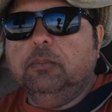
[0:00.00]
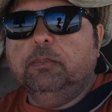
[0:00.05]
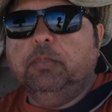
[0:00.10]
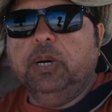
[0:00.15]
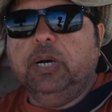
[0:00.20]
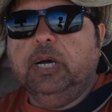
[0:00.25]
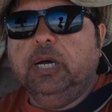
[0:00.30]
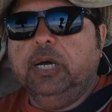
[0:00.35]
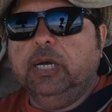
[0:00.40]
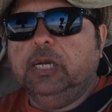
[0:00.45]

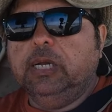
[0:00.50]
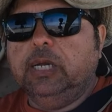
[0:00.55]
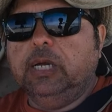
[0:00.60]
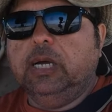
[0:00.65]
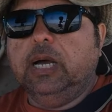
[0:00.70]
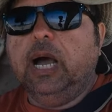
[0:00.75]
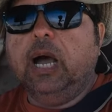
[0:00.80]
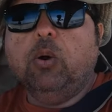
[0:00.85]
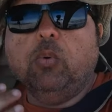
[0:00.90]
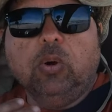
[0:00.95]
but
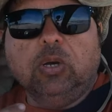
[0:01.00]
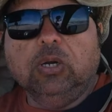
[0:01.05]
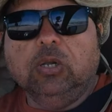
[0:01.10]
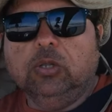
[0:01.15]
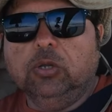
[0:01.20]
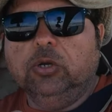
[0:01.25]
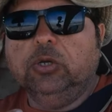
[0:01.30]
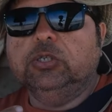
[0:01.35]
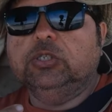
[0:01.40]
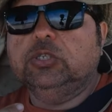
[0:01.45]
I want to
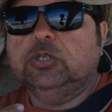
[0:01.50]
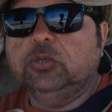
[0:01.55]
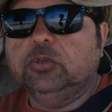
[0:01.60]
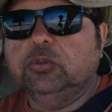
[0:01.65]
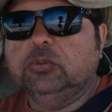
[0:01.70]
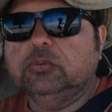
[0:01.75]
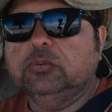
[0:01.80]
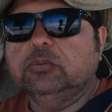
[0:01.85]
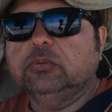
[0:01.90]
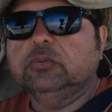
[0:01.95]
learn
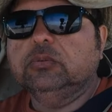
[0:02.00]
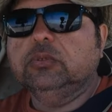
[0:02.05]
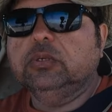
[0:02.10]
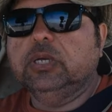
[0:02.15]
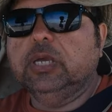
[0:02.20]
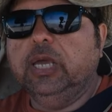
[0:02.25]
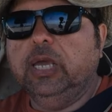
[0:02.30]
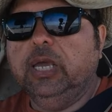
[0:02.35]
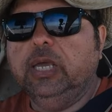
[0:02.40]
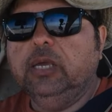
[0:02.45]
too,
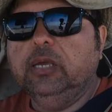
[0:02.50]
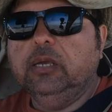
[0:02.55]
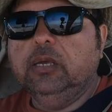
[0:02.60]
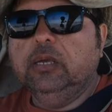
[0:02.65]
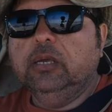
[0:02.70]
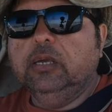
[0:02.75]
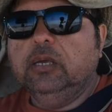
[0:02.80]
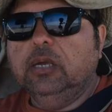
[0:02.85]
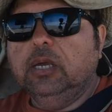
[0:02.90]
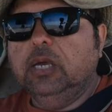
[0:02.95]
okay?
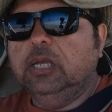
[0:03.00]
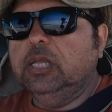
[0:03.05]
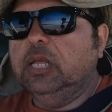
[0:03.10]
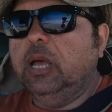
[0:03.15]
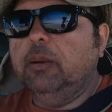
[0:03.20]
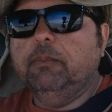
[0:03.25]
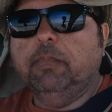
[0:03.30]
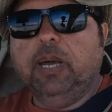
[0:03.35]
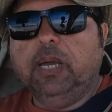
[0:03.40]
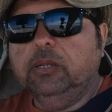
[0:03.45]

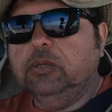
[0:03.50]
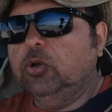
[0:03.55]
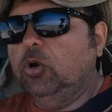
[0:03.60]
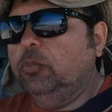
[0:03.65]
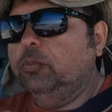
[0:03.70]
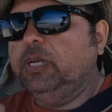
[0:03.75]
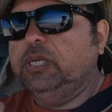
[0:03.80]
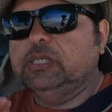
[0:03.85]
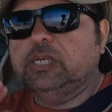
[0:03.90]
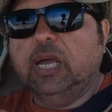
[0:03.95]
And by no
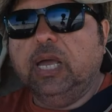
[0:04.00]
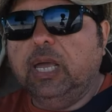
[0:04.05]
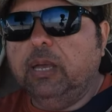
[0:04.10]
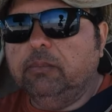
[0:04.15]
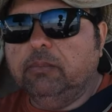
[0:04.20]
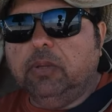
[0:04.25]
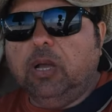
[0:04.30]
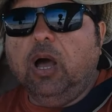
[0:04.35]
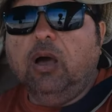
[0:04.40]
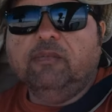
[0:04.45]
means, I
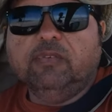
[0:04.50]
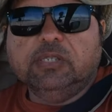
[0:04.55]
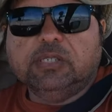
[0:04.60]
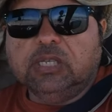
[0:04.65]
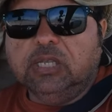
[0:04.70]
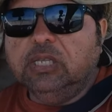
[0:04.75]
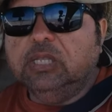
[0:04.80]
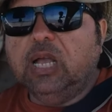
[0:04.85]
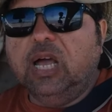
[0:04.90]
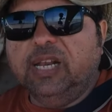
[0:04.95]
am
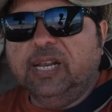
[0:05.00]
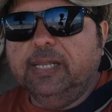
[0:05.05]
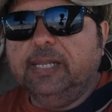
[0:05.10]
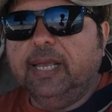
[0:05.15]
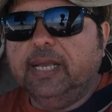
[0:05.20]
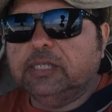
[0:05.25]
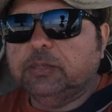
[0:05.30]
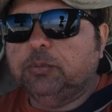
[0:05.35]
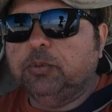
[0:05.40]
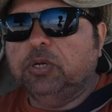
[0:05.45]
obviously not an
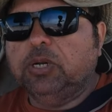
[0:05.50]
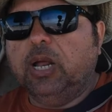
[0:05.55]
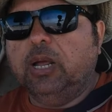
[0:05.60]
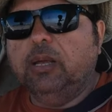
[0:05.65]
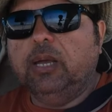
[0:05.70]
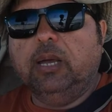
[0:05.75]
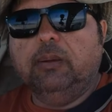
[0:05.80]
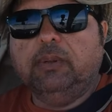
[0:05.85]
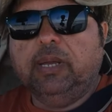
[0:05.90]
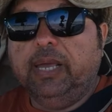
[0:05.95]
expert
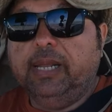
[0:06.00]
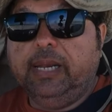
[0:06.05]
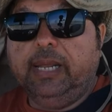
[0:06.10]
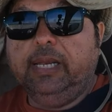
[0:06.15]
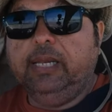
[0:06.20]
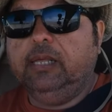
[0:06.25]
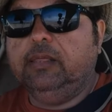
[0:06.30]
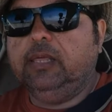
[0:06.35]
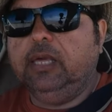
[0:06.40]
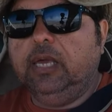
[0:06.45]
at
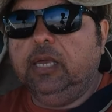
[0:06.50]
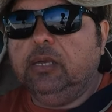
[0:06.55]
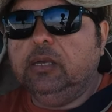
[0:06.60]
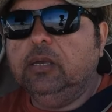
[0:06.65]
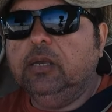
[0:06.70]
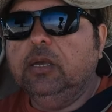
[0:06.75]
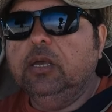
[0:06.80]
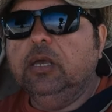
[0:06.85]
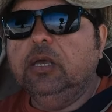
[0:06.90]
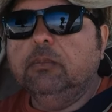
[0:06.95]
anything,
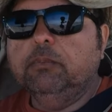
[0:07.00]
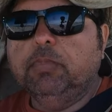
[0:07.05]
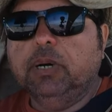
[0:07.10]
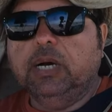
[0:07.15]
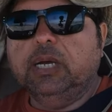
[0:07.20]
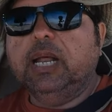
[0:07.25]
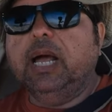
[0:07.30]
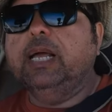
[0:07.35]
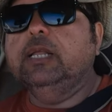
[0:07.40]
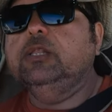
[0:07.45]

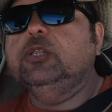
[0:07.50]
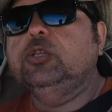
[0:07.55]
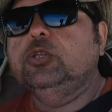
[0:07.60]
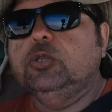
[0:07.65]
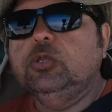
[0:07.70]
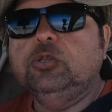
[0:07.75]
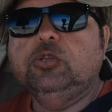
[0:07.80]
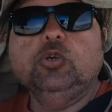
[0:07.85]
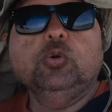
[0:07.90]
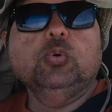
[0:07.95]
but I
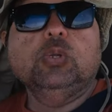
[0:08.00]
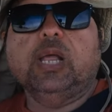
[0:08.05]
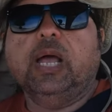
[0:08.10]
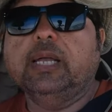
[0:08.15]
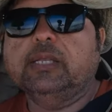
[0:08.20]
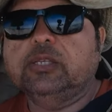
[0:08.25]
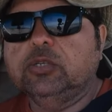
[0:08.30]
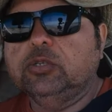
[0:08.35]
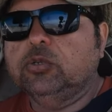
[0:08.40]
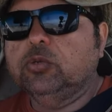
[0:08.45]
do
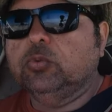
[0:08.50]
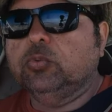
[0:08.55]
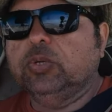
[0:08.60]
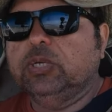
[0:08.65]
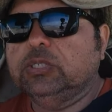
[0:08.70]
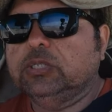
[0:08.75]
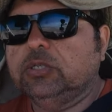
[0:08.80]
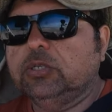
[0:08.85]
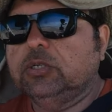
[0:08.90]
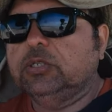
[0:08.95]
like to do
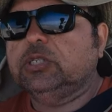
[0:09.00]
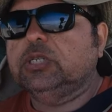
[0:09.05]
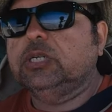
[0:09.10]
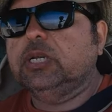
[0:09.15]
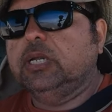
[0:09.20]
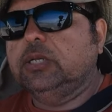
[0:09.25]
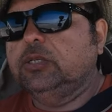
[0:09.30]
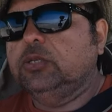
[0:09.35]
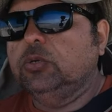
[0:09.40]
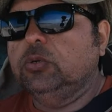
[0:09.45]
research and
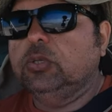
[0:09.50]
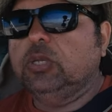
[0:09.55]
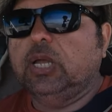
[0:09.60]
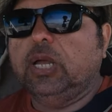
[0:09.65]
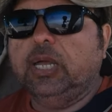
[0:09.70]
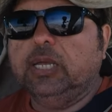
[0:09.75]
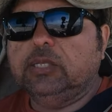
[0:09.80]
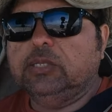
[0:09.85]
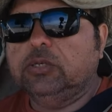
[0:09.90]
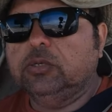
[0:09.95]
I do
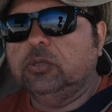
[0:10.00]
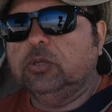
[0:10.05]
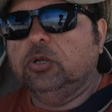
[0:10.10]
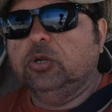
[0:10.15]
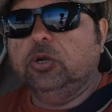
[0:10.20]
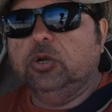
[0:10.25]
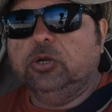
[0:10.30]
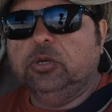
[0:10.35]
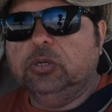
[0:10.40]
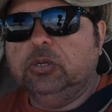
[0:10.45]
like to
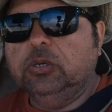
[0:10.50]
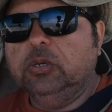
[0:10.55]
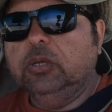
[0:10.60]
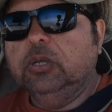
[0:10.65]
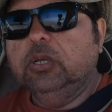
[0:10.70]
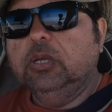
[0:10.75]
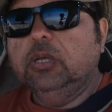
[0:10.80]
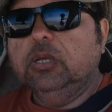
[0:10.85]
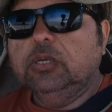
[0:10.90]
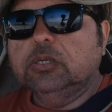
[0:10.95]
learn.
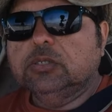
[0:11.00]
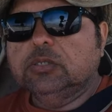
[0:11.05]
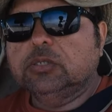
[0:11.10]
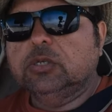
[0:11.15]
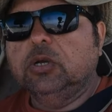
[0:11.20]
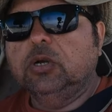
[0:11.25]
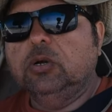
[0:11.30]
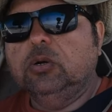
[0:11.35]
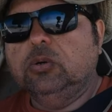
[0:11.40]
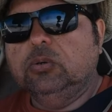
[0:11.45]

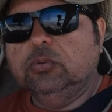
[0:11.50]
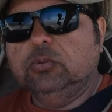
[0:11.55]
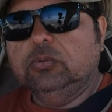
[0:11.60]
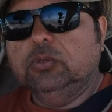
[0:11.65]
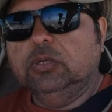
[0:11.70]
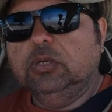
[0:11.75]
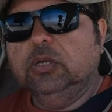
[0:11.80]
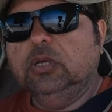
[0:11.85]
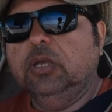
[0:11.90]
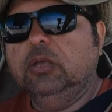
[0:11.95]
So
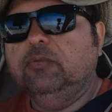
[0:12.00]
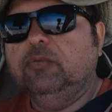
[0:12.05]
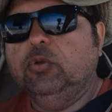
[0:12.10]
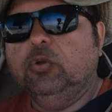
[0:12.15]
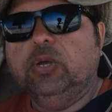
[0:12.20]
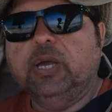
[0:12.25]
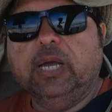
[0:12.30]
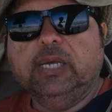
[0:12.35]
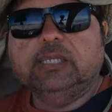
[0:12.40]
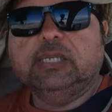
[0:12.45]
if you
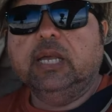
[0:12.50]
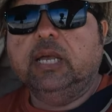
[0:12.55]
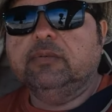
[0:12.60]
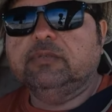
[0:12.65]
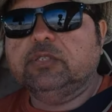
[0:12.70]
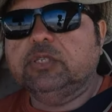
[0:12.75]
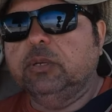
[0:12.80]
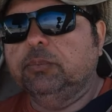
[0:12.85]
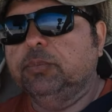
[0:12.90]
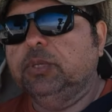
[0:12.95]
guys have
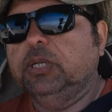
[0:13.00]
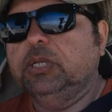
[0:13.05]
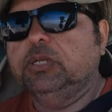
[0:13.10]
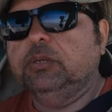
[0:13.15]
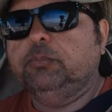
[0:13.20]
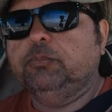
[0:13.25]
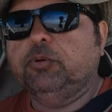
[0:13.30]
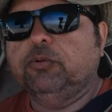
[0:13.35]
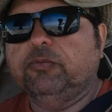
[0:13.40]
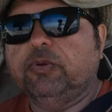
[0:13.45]
something to
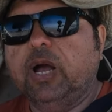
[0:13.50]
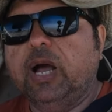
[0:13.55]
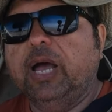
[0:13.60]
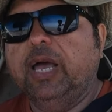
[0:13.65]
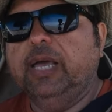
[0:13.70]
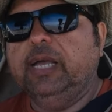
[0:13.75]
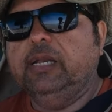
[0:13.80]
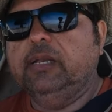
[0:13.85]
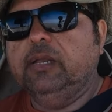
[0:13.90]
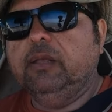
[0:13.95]

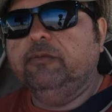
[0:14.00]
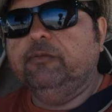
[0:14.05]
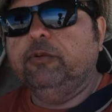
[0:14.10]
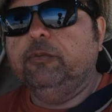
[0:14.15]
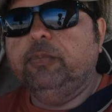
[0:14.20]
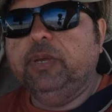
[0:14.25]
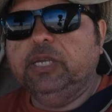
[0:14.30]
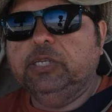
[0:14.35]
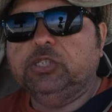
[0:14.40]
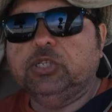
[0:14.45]
provide
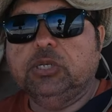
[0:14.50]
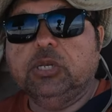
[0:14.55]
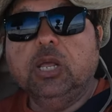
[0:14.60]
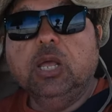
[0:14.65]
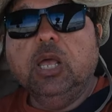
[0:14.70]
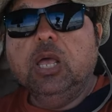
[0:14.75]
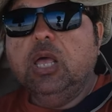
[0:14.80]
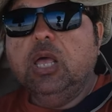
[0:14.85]
information,